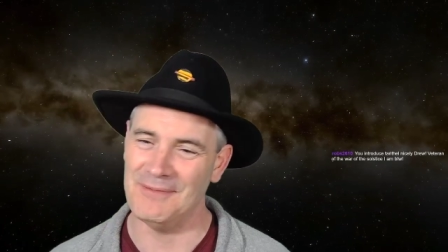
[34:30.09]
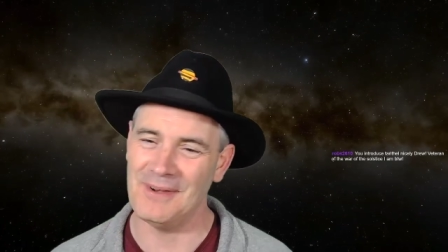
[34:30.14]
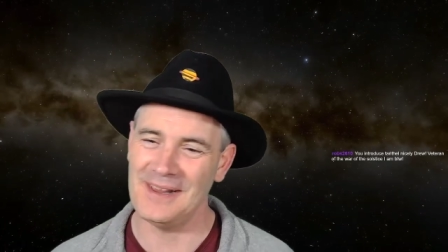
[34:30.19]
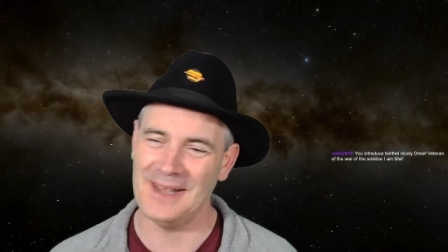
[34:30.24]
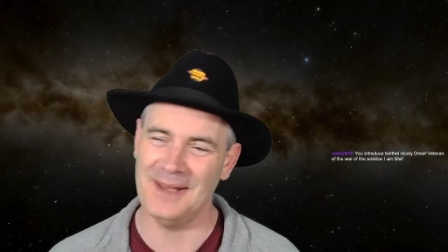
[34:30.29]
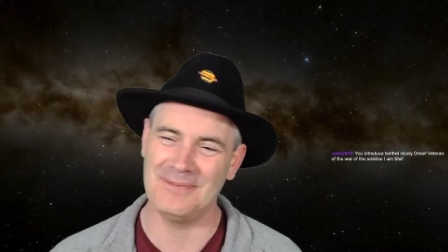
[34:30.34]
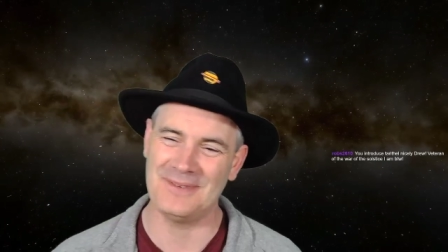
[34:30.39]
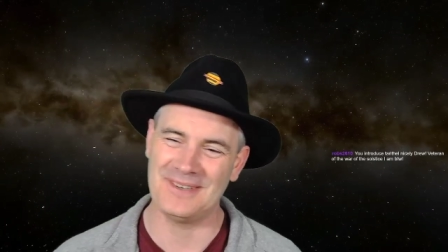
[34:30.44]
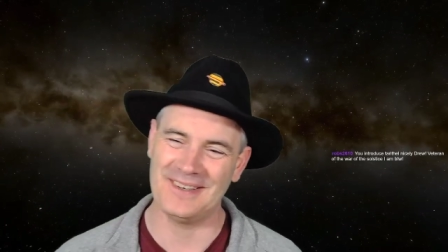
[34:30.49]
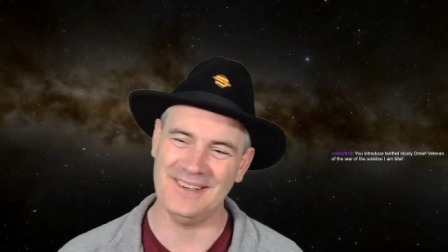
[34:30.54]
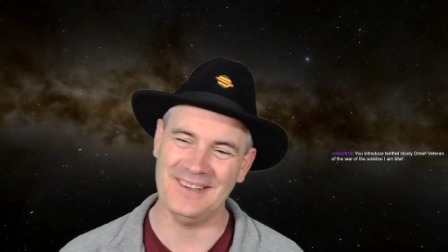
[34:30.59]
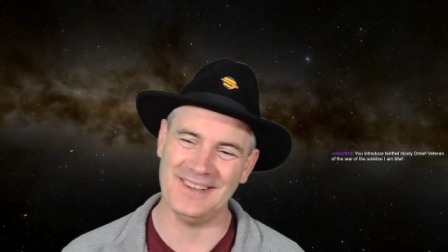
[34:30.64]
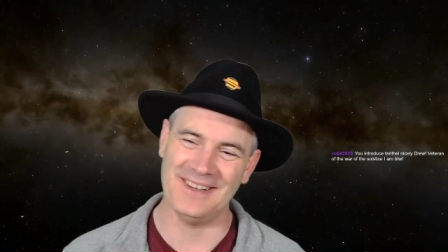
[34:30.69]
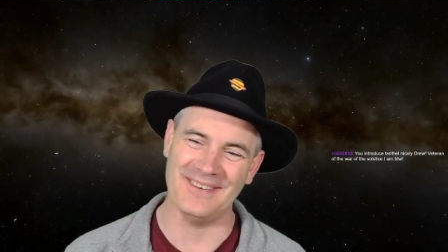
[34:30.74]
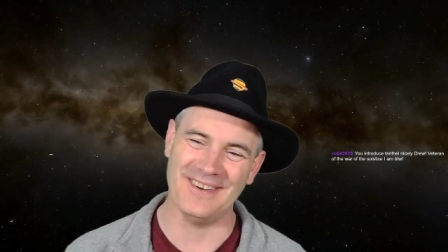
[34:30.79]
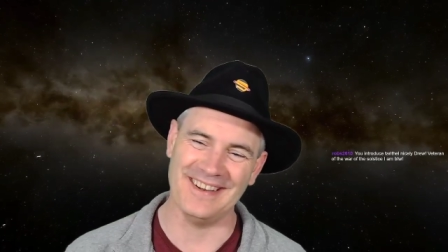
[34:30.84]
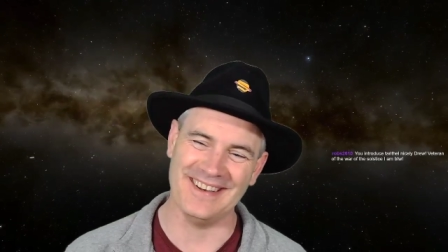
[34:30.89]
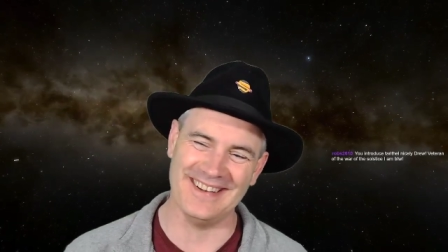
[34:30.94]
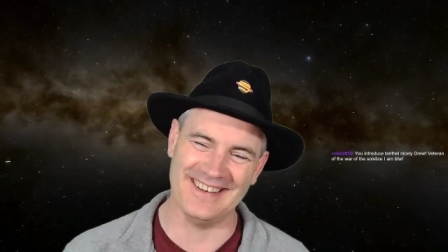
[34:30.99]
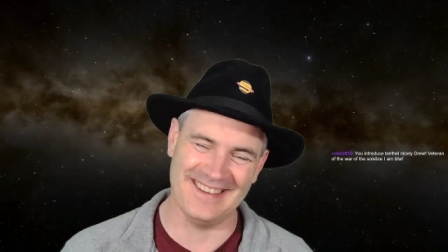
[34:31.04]
Well,
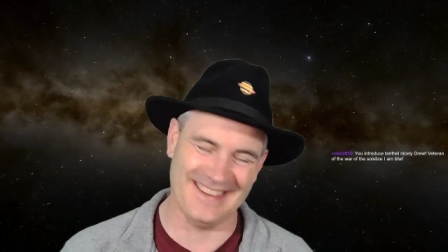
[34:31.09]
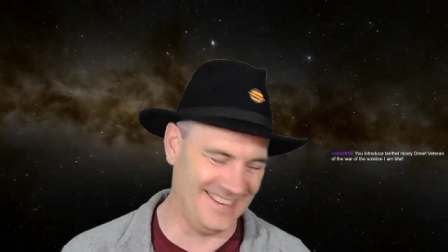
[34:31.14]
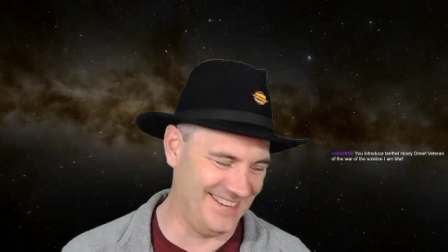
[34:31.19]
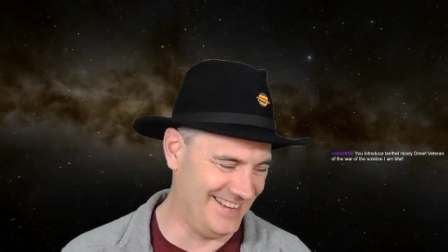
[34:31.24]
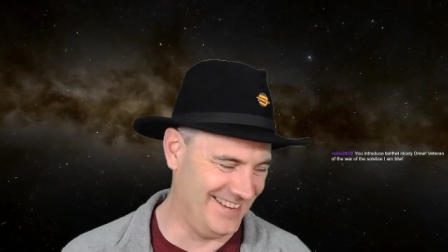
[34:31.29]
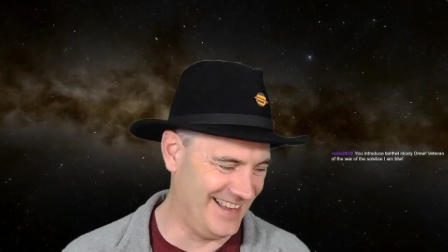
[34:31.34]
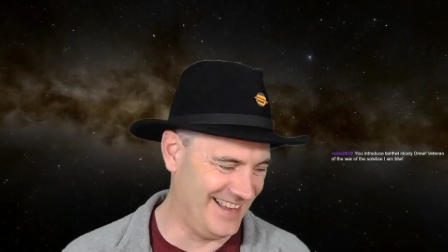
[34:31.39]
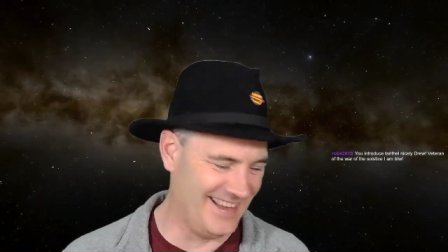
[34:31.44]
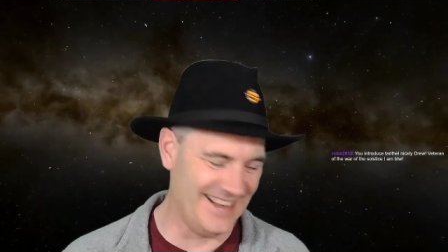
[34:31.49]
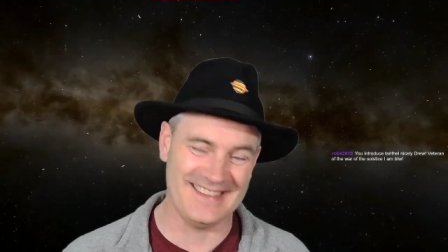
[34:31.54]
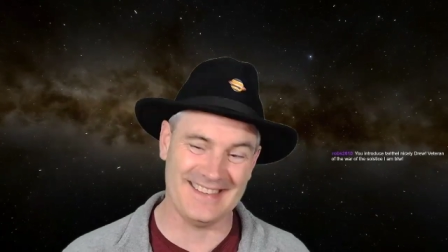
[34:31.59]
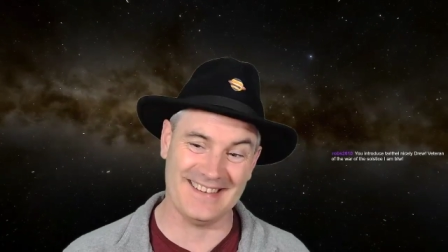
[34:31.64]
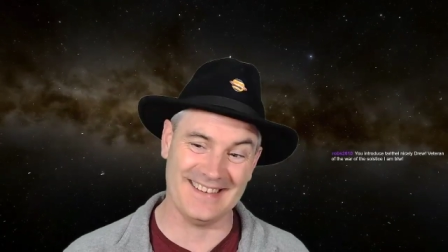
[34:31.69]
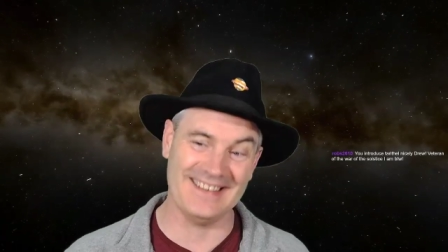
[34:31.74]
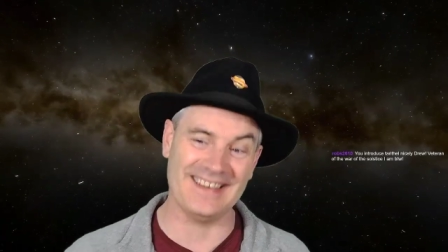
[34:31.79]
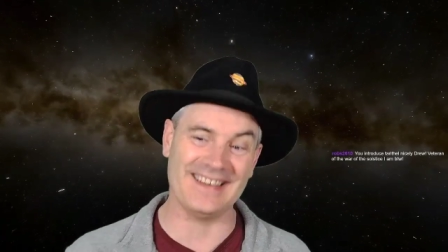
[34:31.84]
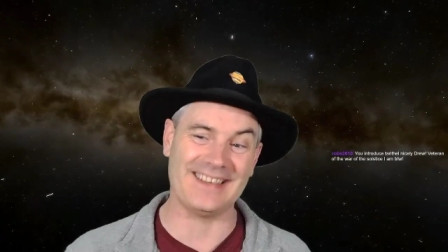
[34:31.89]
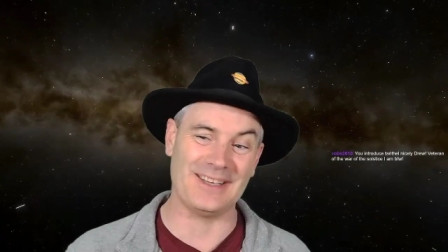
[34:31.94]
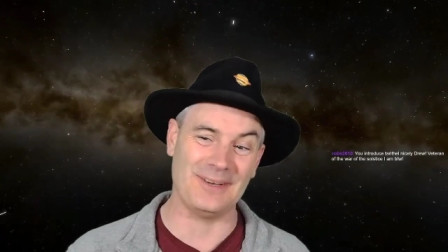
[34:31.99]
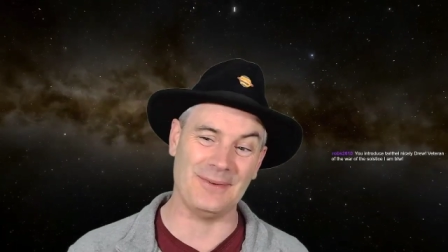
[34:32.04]
absolutely right. That's
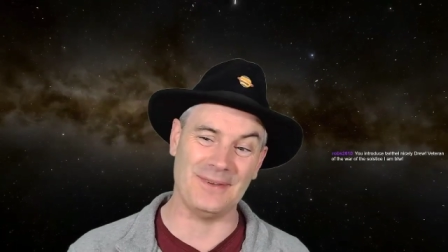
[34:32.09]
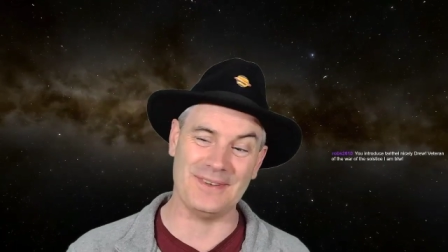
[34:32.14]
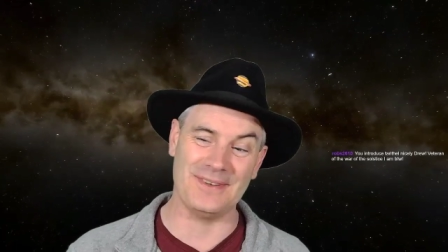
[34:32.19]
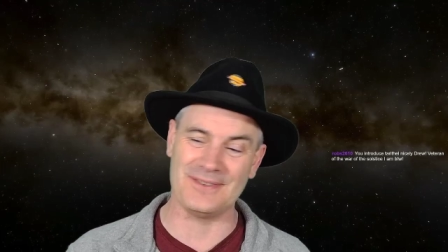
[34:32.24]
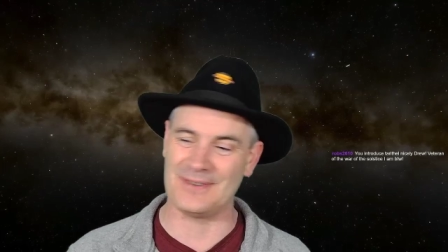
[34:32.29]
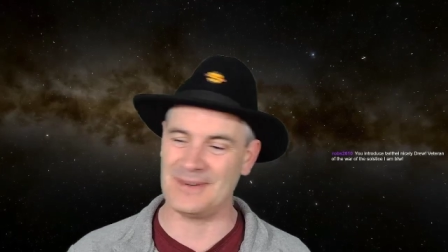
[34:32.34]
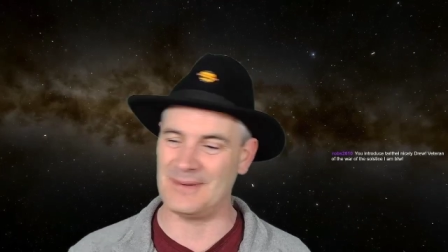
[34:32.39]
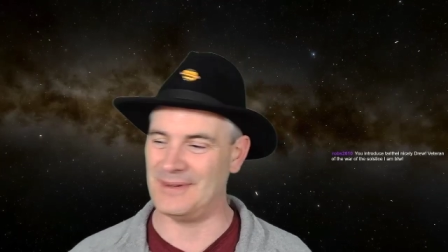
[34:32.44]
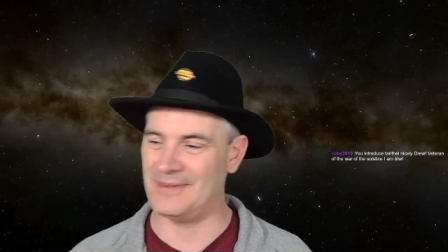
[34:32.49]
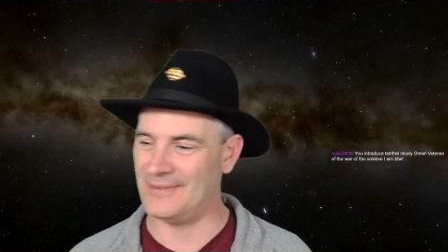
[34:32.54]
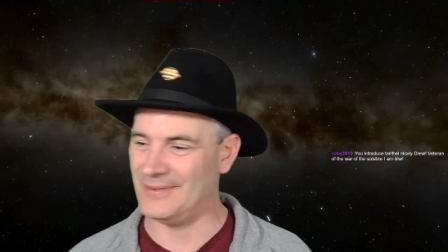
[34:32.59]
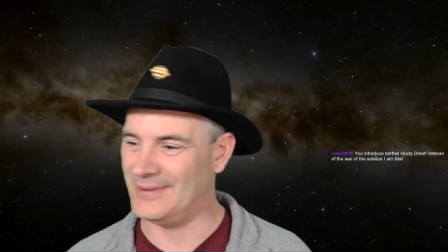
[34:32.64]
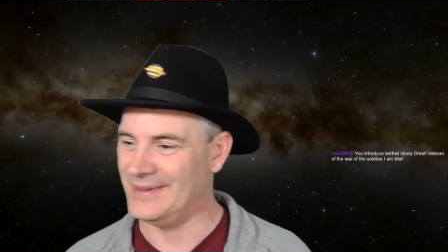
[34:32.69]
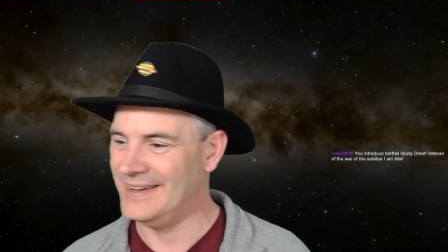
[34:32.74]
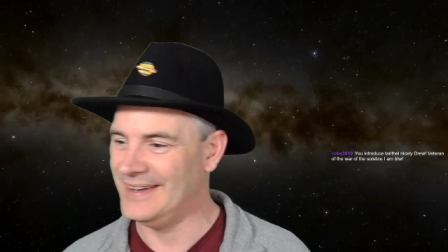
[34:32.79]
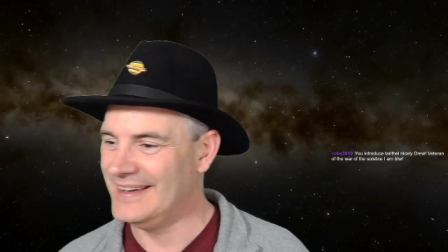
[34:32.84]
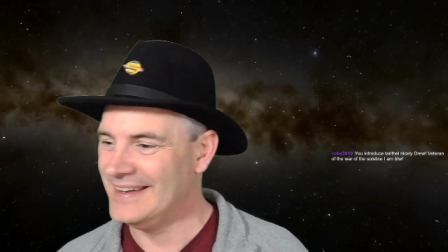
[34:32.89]
exactly what this stream is for.